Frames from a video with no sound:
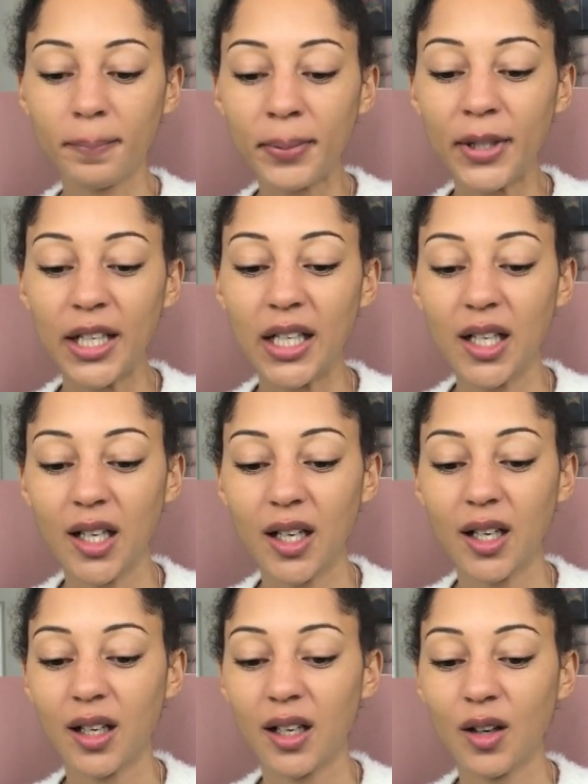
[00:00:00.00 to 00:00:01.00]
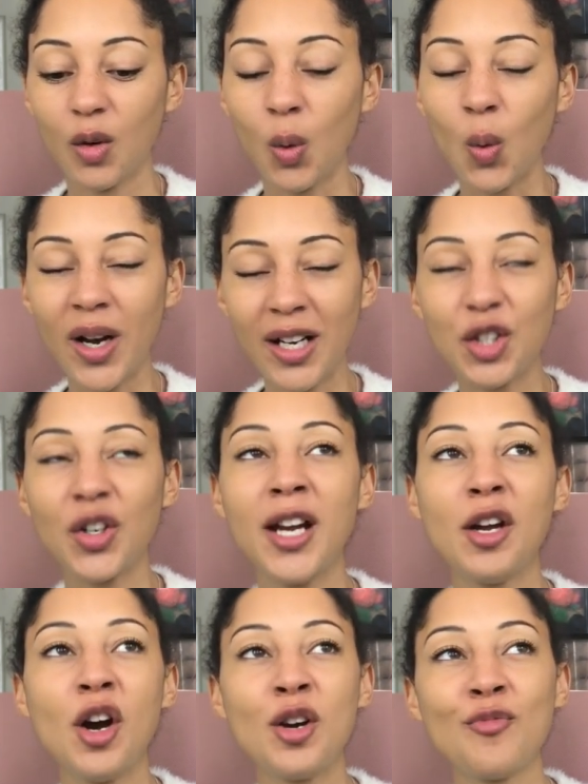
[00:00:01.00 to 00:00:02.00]
but when I tried
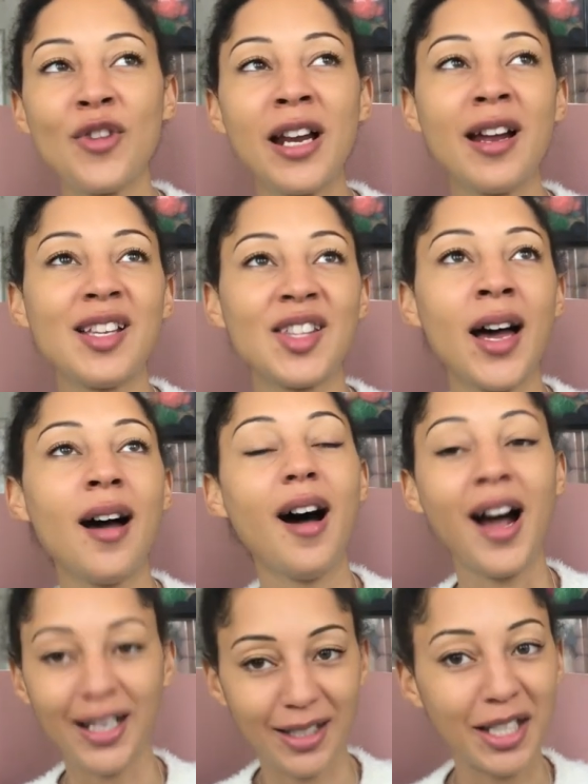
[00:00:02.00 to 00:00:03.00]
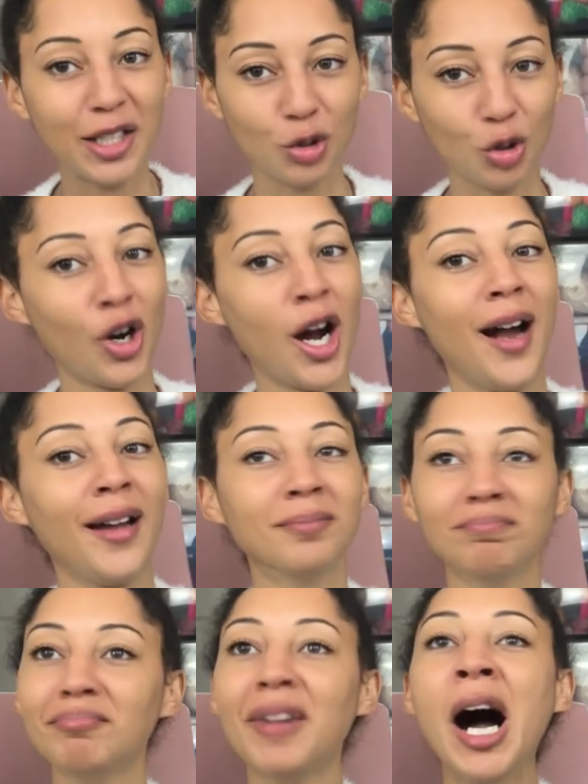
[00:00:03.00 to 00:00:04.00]
it on and realised that, I did cry.
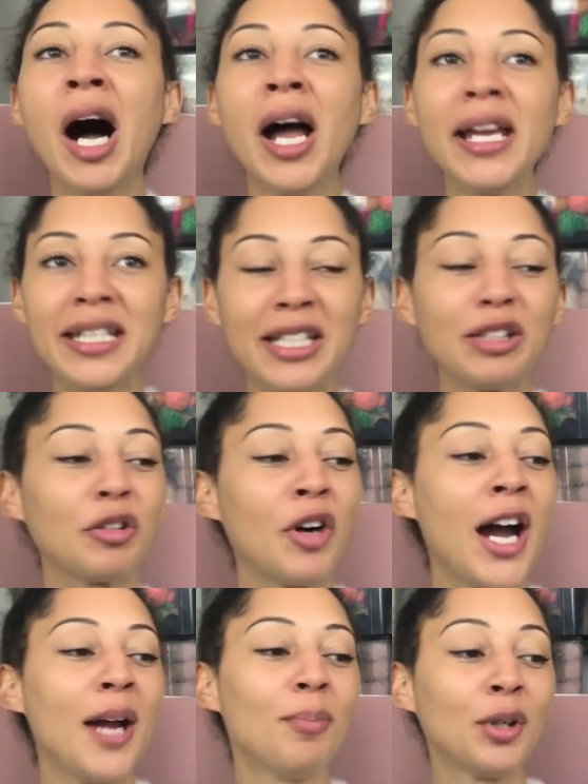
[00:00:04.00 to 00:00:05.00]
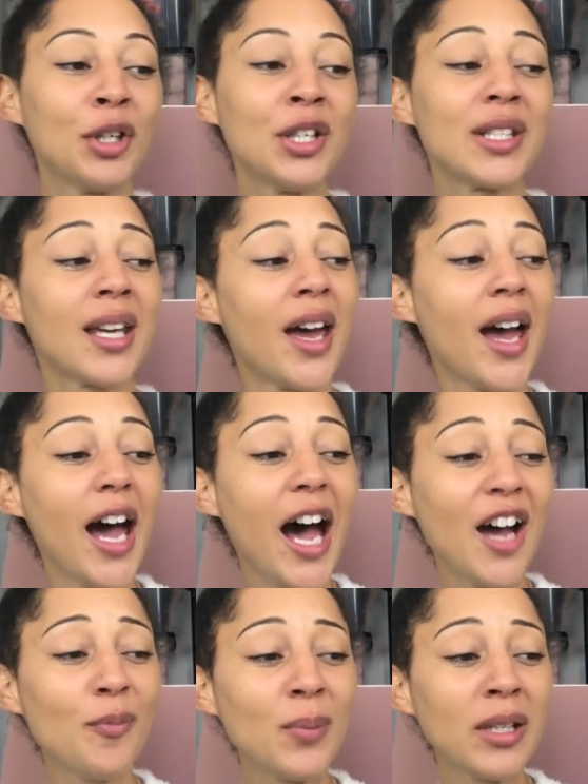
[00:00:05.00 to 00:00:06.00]
I did cry because
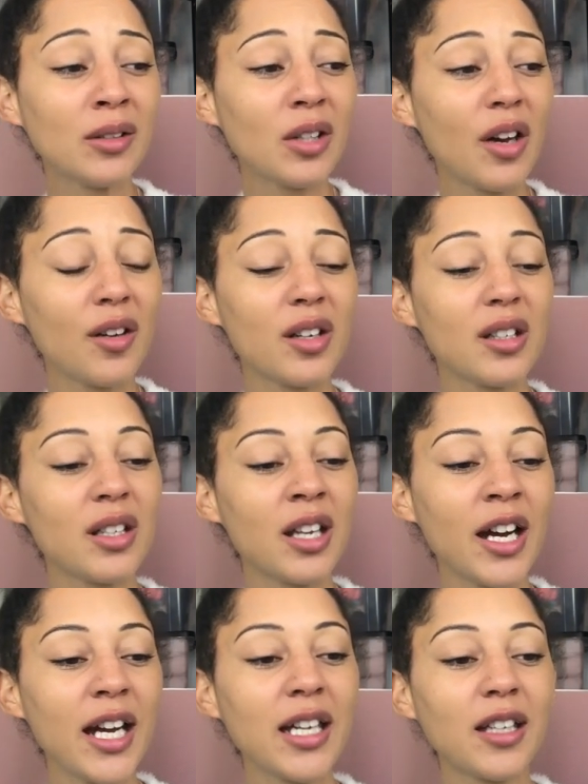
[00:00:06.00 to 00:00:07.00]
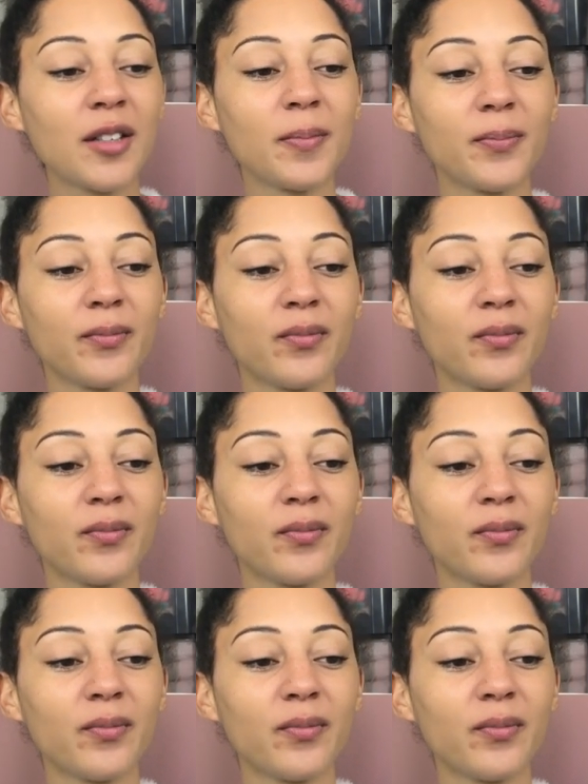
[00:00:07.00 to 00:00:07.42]
I've been like